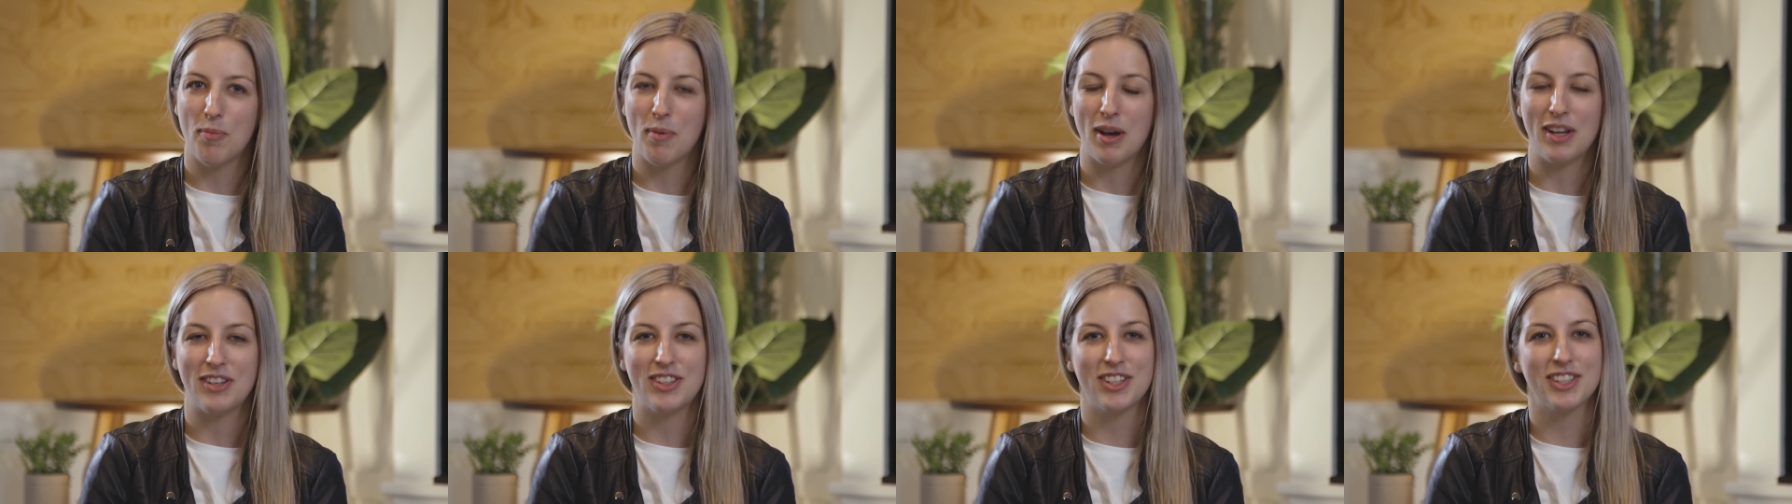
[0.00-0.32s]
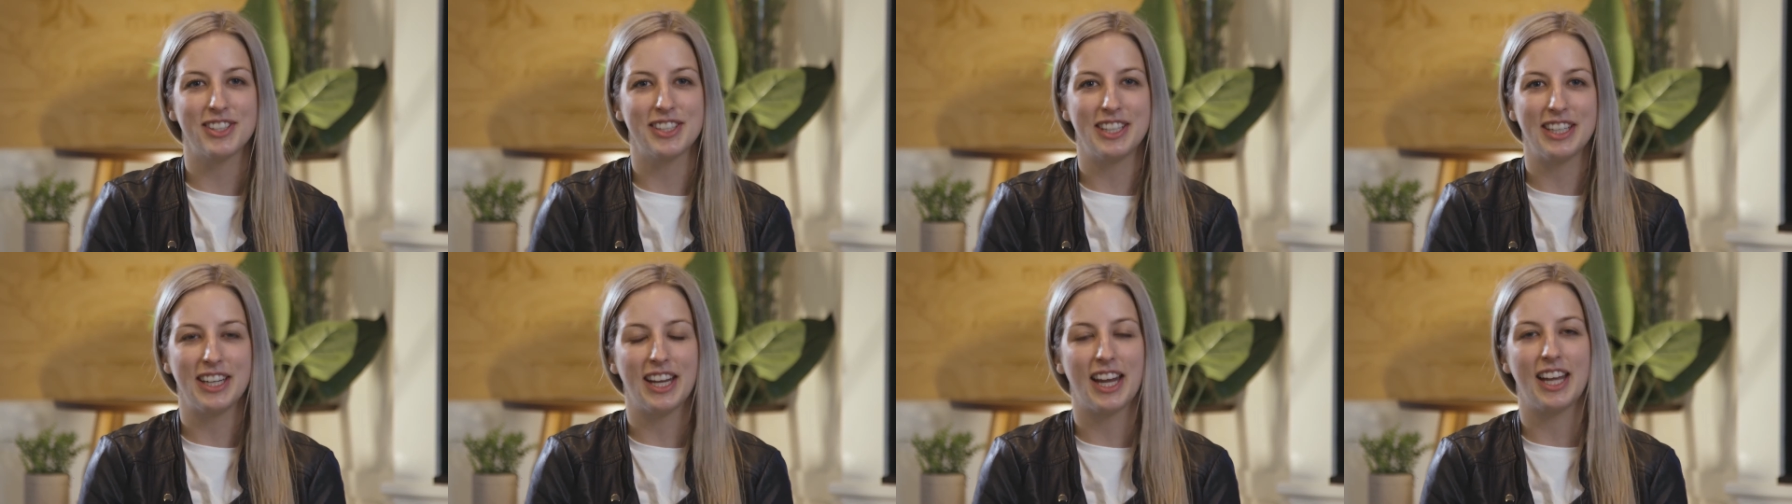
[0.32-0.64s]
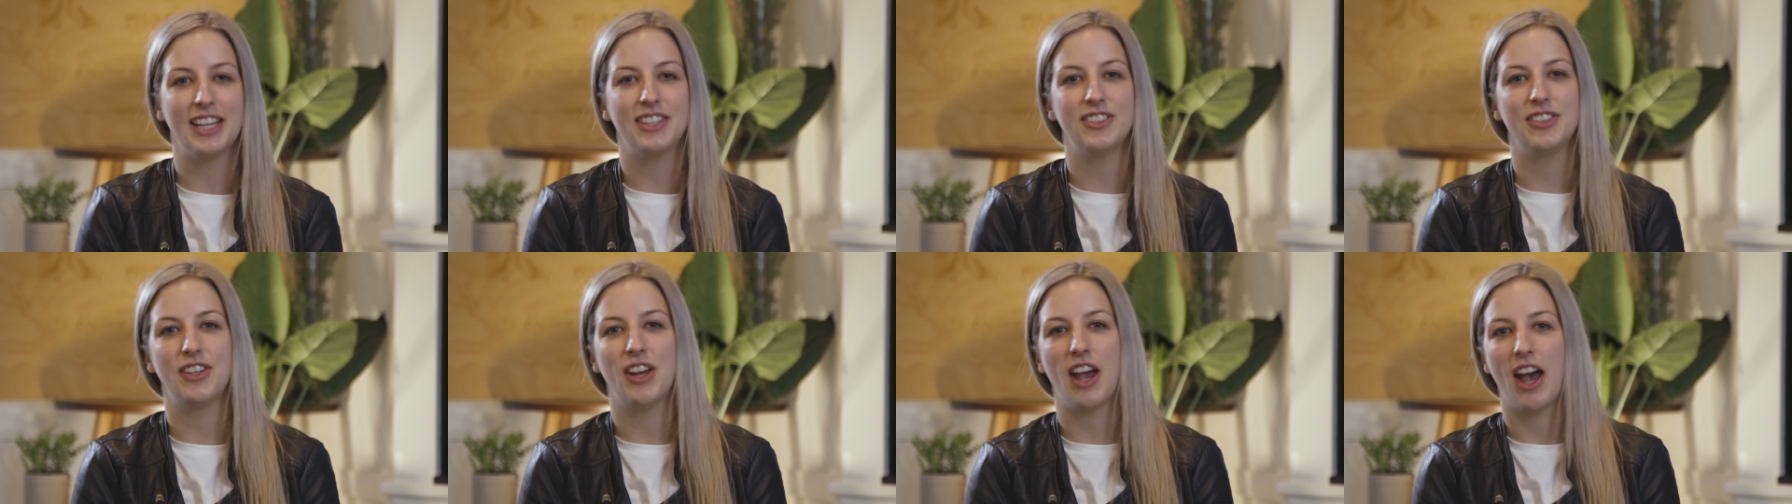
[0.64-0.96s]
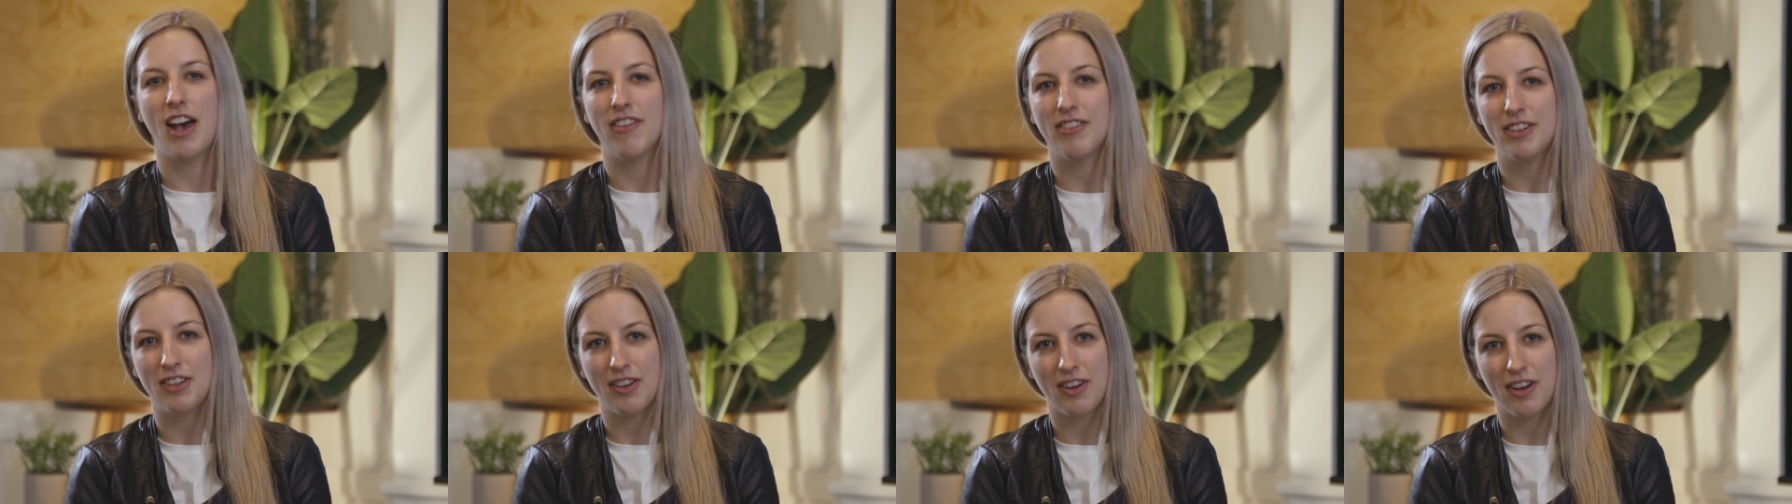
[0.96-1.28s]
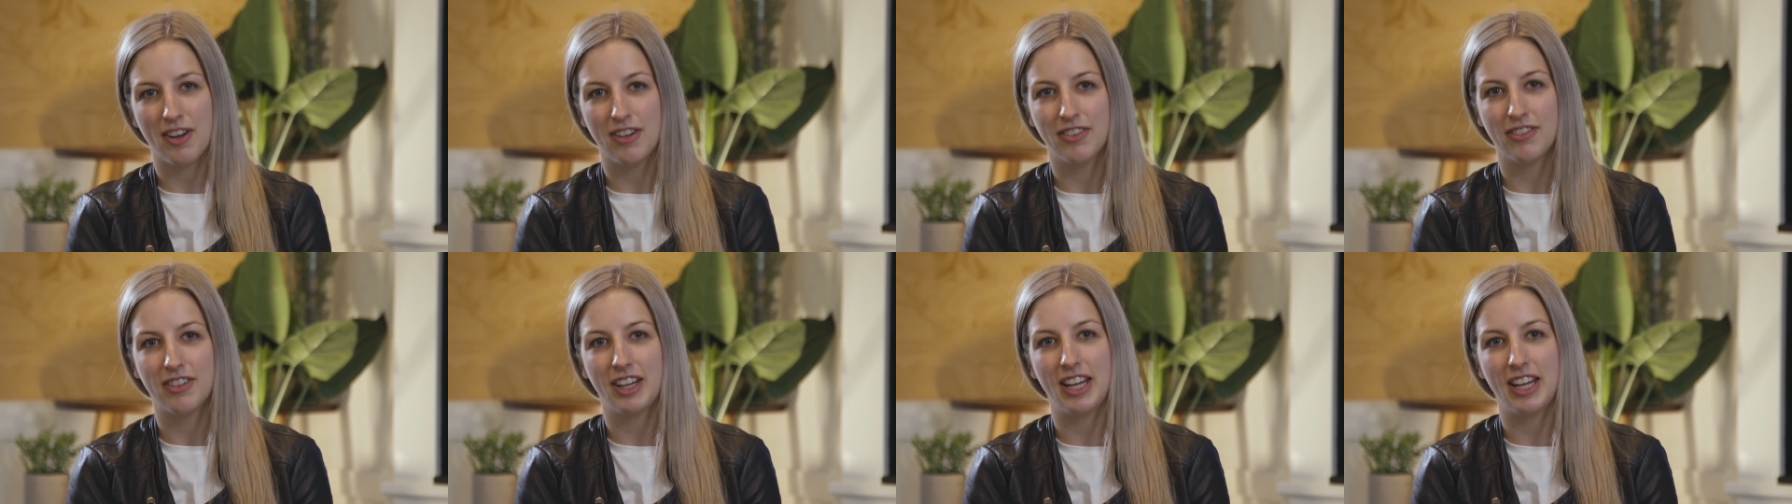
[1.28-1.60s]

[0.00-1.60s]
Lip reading: but just in case you haven't heard of